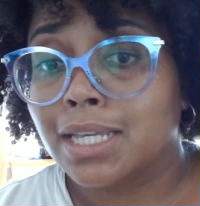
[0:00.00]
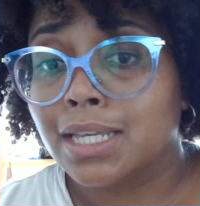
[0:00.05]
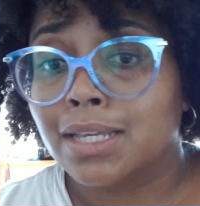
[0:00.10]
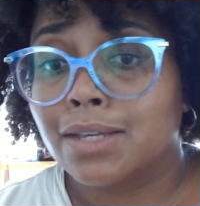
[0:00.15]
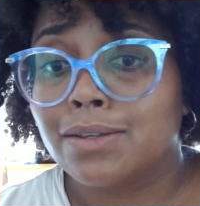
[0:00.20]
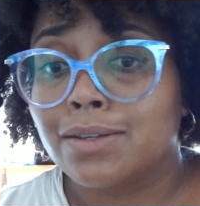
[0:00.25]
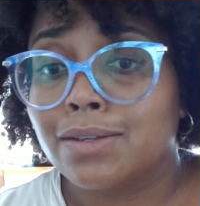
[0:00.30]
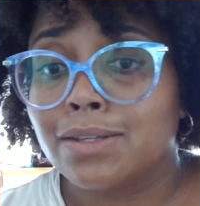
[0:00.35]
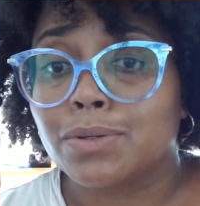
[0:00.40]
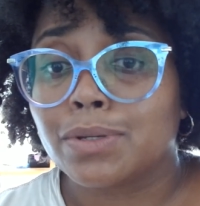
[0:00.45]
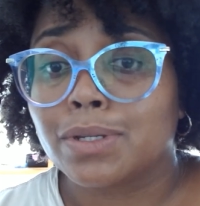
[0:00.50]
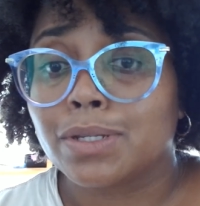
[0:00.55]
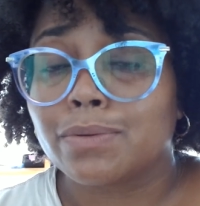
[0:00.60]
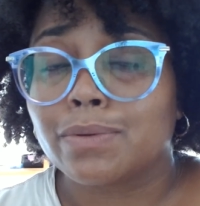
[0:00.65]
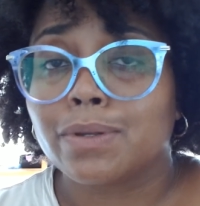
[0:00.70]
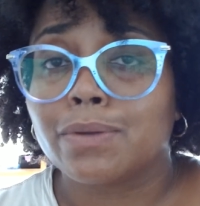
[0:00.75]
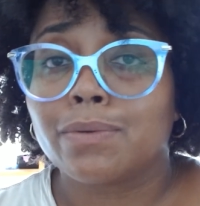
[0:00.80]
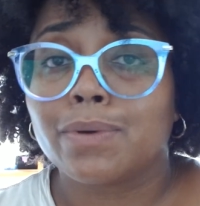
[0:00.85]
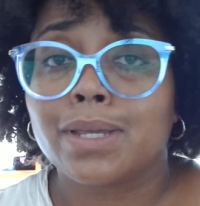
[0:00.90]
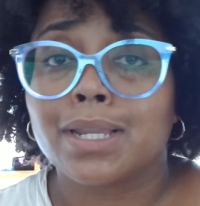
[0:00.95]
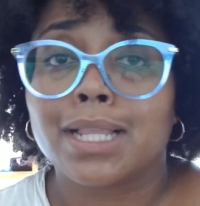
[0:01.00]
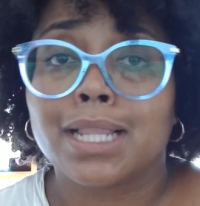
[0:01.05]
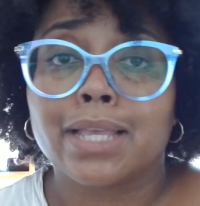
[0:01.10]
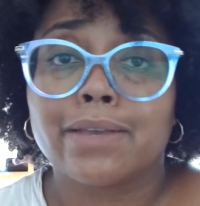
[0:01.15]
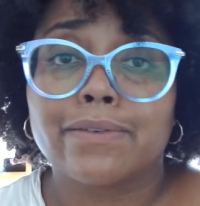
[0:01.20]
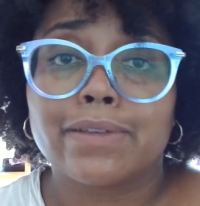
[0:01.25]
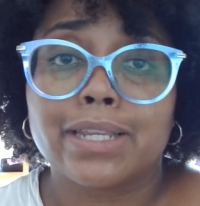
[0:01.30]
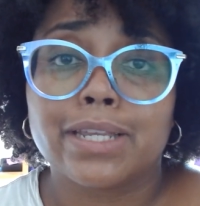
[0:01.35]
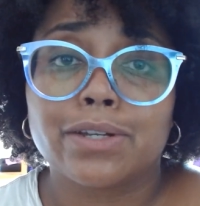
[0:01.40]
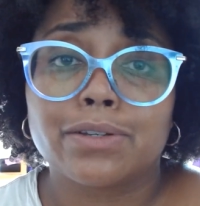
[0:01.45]
it turns me
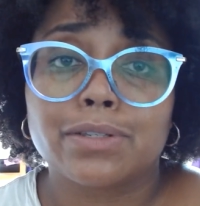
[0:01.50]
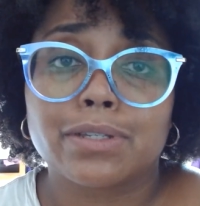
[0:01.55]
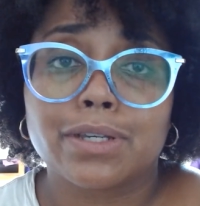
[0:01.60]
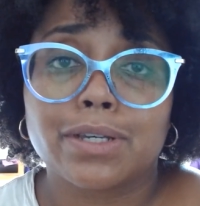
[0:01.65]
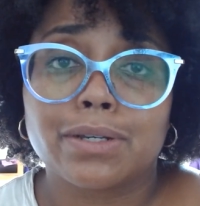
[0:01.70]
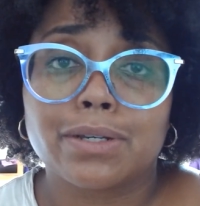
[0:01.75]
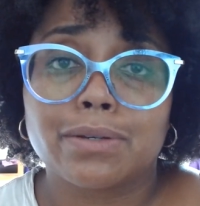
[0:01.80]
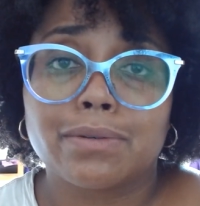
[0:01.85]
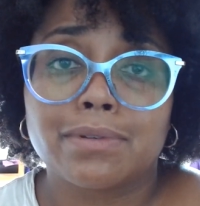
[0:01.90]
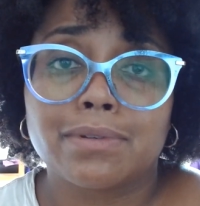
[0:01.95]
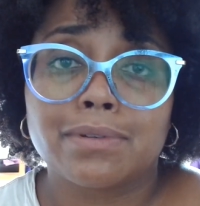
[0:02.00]
11 years ago,